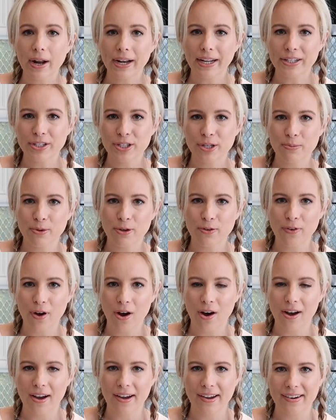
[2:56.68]
ready to move
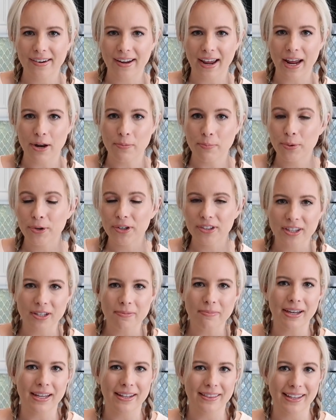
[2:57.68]
on and put
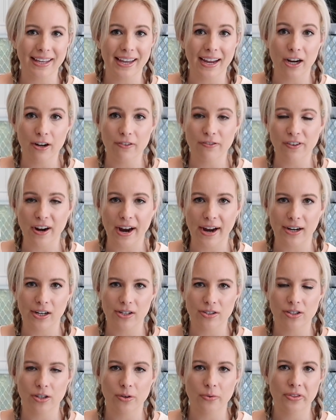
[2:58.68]
them in the air
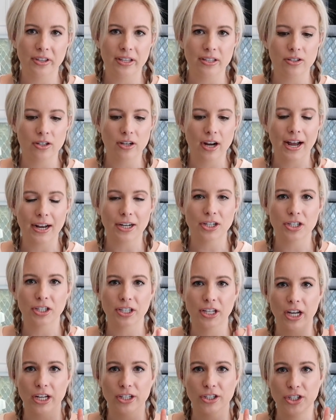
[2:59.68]
fryer. So these are
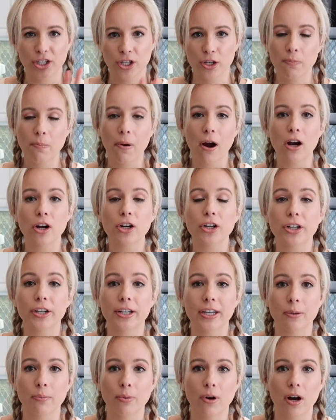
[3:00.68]
actually a two-part cooking